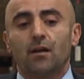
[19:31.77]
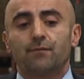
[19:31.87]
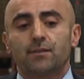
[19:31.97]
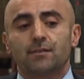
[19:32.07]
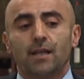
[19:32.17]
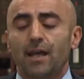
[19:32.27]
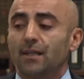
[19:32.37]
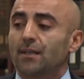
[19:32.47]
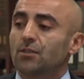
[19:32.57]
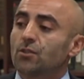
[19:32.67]
of
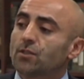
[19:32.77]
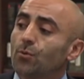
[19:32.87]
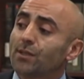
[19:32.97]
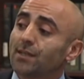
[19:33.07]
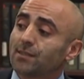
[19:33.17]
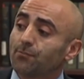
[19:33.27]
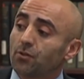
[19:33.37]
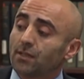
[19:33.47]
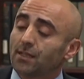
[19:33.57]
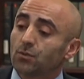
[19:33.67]
society that you saw in Gezi
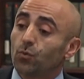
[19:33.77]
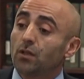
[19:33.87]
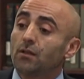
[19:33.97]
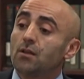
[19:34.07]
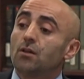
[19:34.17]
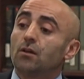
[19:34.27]
protests will